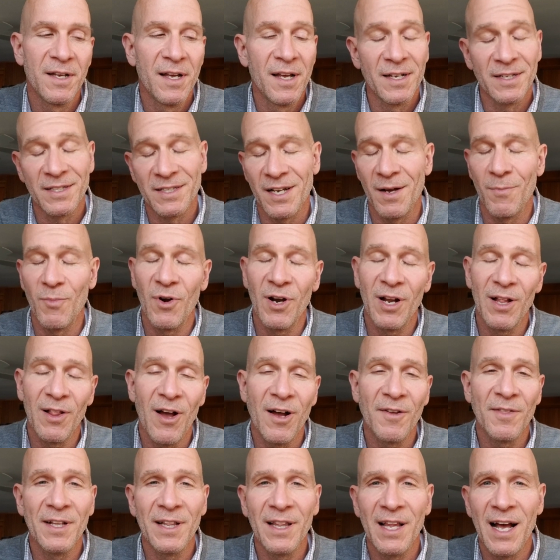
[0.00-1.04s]
somewhere
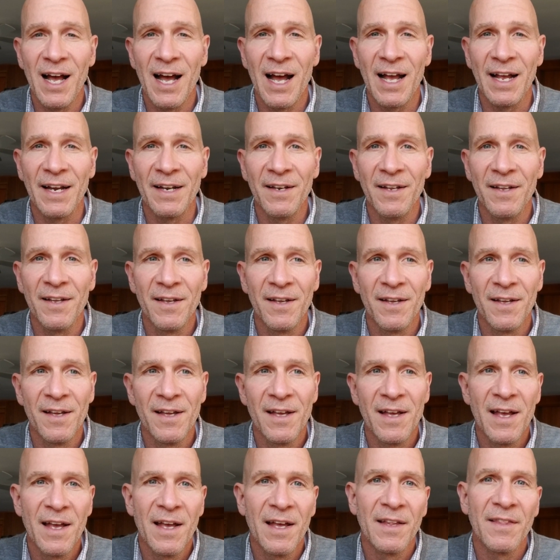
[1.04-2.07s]
along the line,
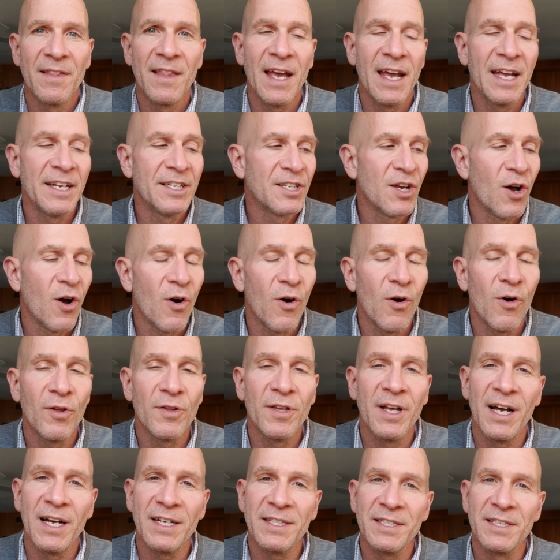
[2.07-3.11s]
they told
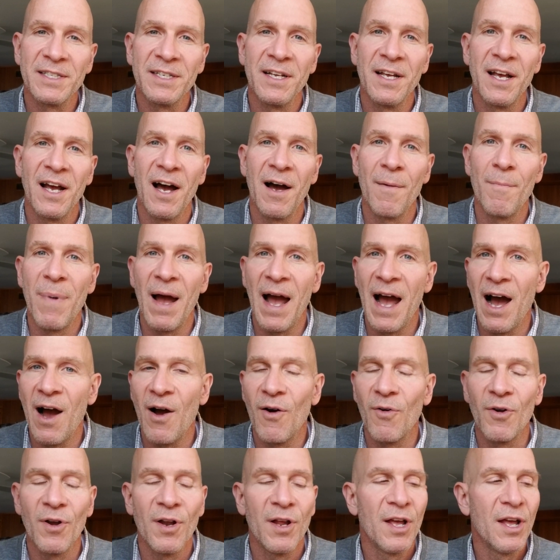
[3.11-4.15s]
us
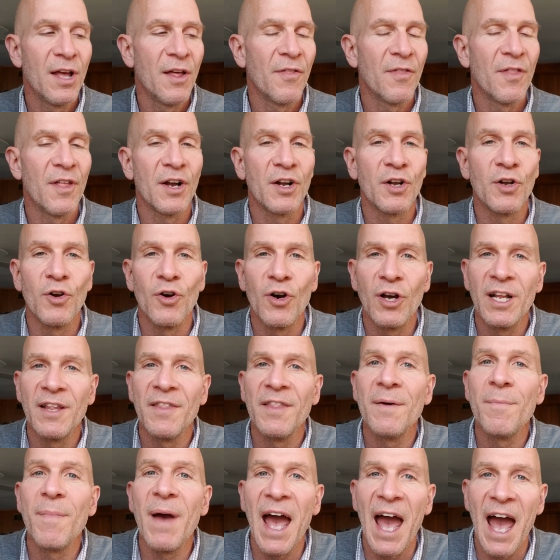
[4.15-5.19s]
about the good and
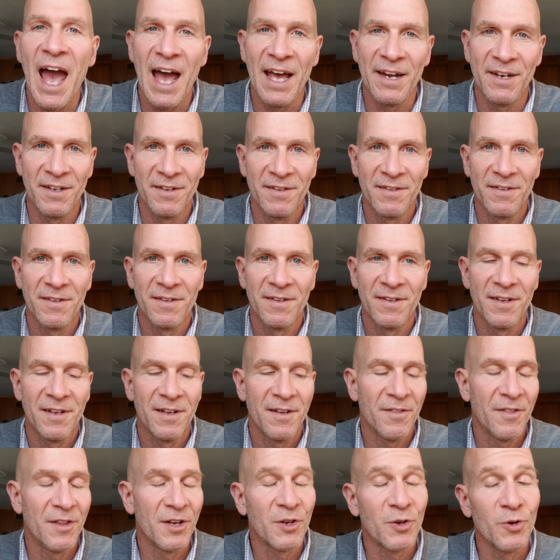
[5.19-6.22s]
the bad,
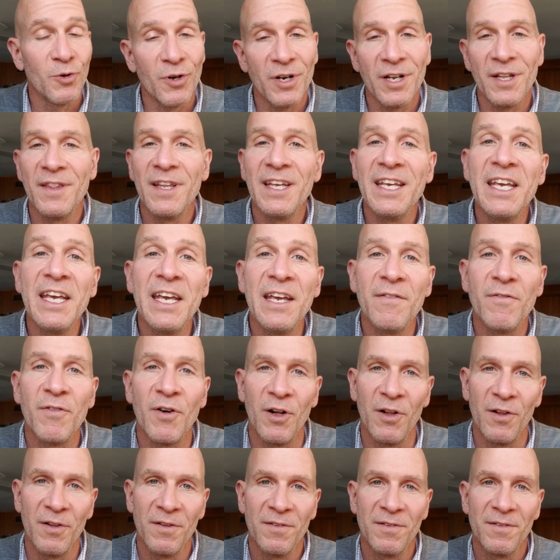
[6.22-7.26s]
the good and the
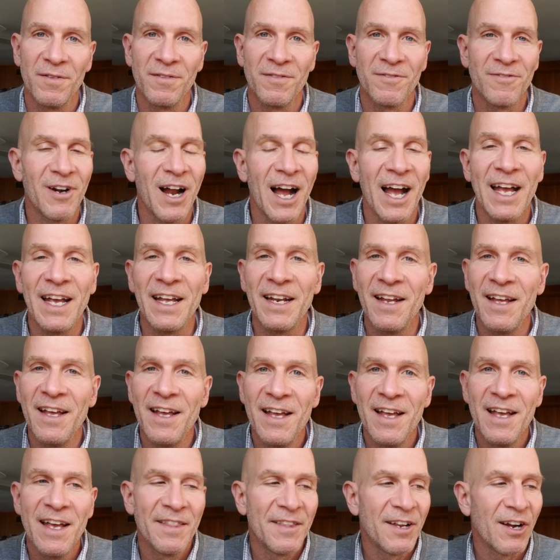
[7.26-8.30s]
evil, right?
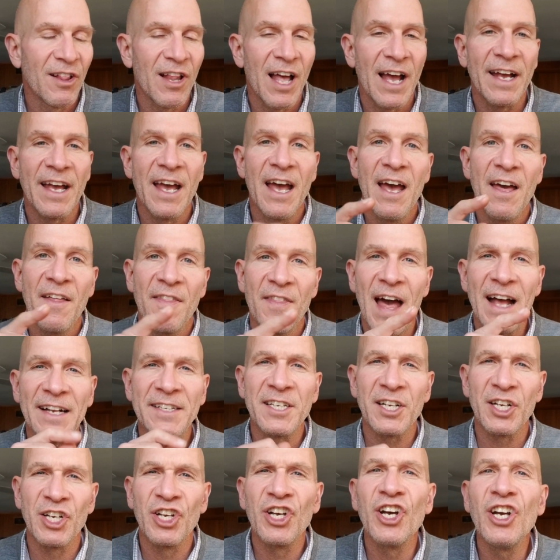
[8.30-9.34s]
They're like, that's
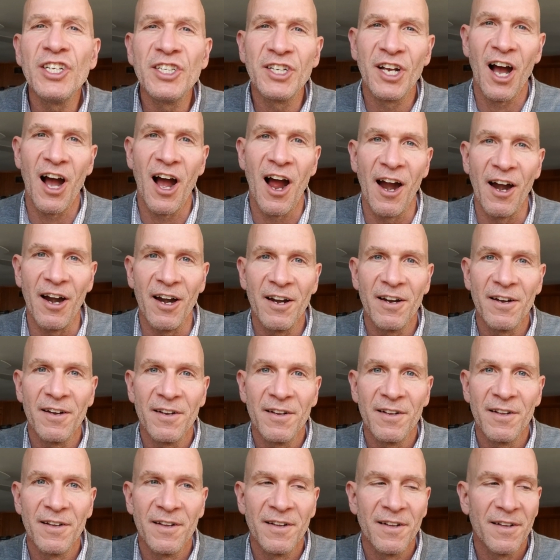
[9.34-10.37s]
a good car.
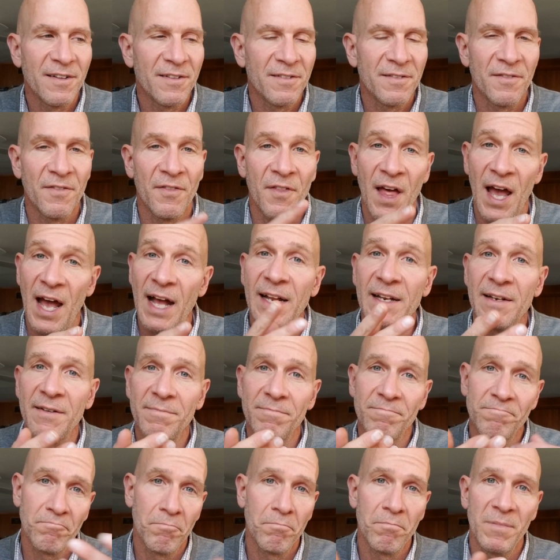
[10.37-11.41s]
That
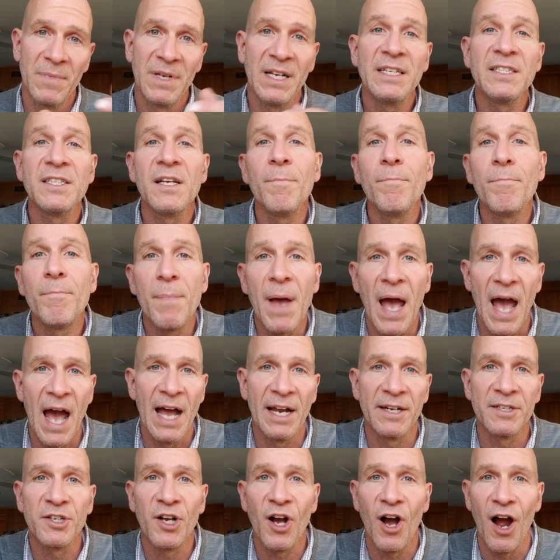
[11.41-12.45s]
is a
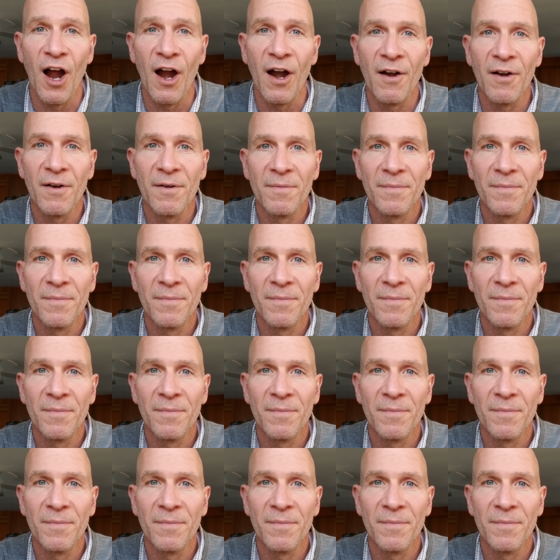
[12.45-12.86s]
bad car.